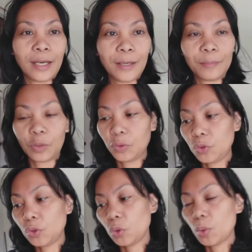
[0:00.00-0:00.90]
I'm going to
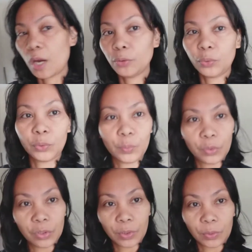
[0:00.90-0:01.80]
show you how to cook
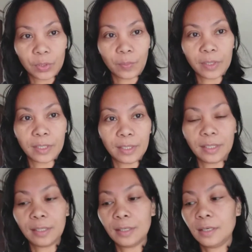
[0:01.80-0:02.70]
pochero,
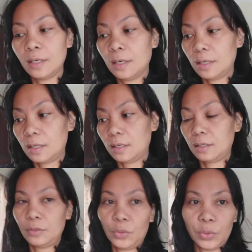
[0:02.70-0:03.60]
especially
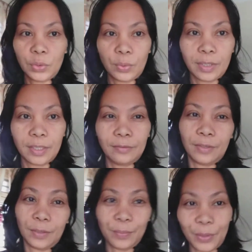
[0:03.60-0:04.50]
those who are not
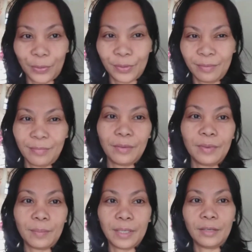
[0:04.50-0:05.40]
Filipinos. Maybe
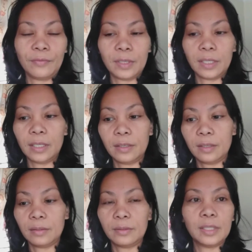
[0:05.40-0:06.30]
my
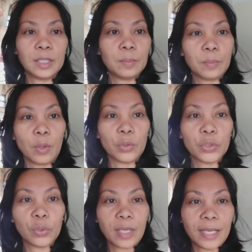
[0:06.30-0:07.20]
Nepali relative
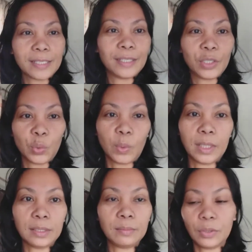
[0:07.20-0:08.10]
also likes this
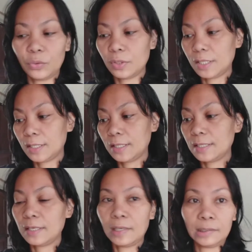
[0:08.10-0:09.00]
one because this
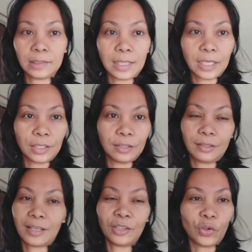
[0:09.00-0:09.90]
is healthy and
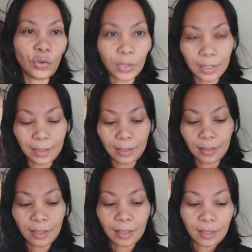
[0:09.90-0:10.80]
not oily,
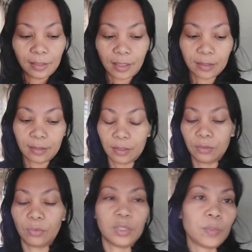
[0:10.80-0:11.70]
not
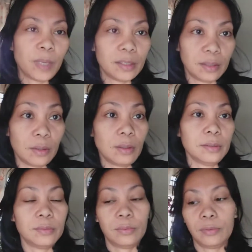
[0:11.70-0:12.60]
no spice at all.
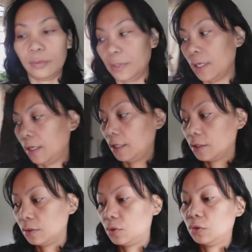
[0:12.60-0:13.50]
So it's
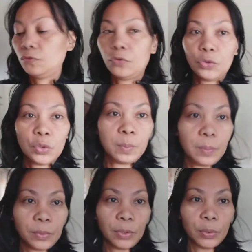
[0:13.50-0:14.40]
good for those
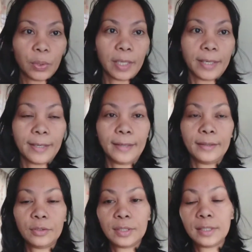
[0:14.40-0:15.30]
people who are
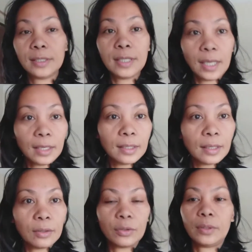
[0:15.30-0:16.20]
sick
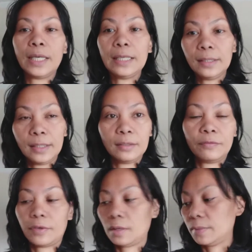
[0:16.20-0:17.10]
or healing
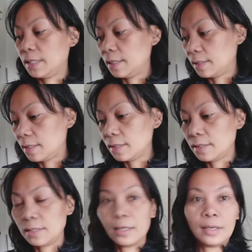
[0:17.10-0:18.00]
from
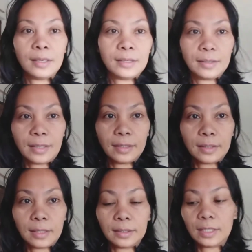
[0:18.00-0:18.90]
sickness like
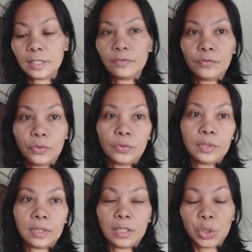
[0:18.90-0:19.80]
that. This food,
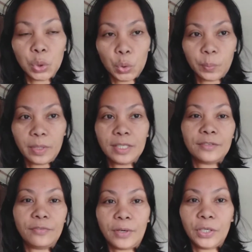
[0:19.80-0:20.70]
this soup is
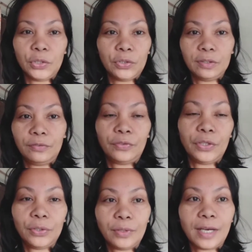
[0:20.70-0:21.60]
very good for
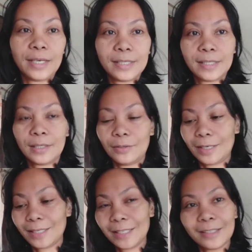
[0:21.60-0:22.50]
you guys. So
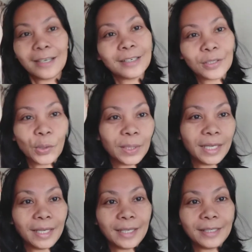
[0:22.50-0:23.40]
let's start
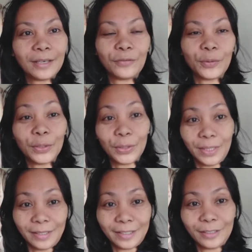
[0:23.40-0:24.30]
cooking. If you want to
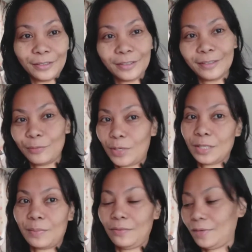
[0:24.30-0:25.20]
learn,
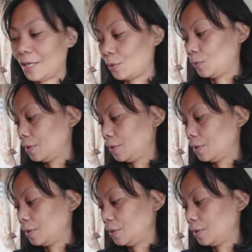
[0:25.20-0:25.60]
watch my video.